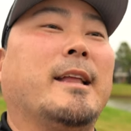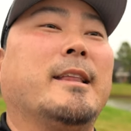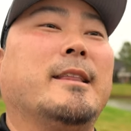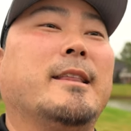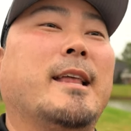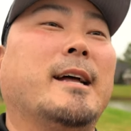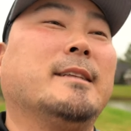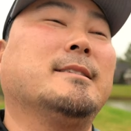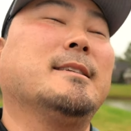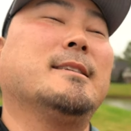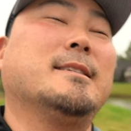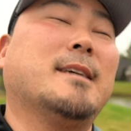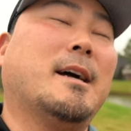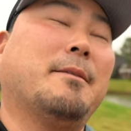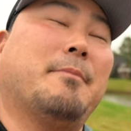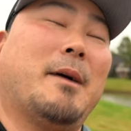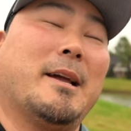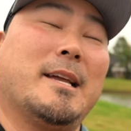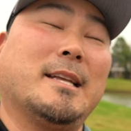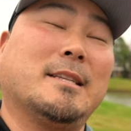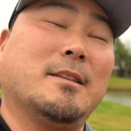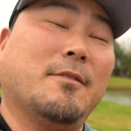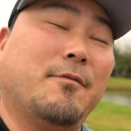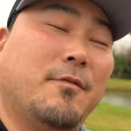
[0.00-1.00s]
that's the time
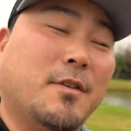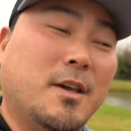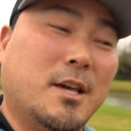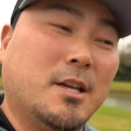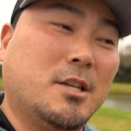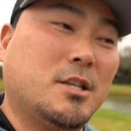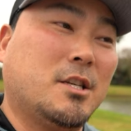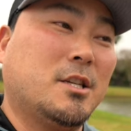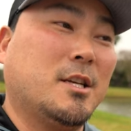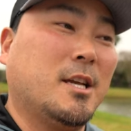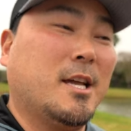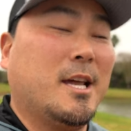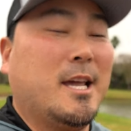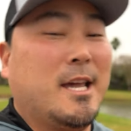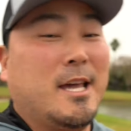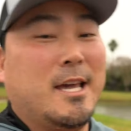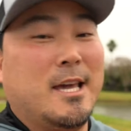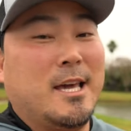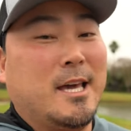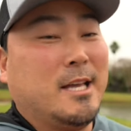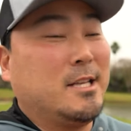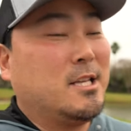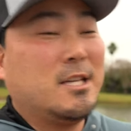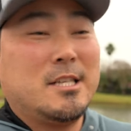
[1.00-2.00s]
I get to fish,
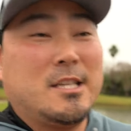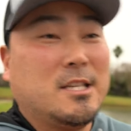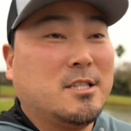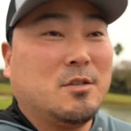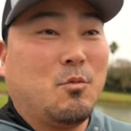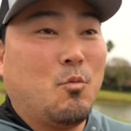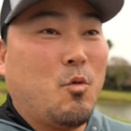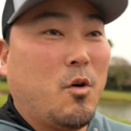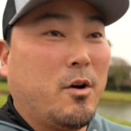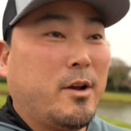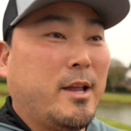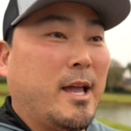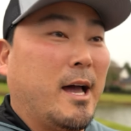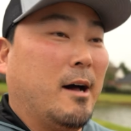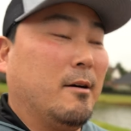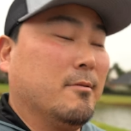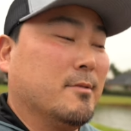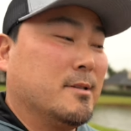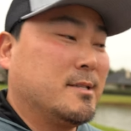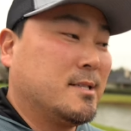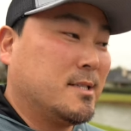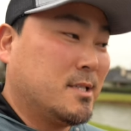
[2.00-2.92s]
it just doesn't work out.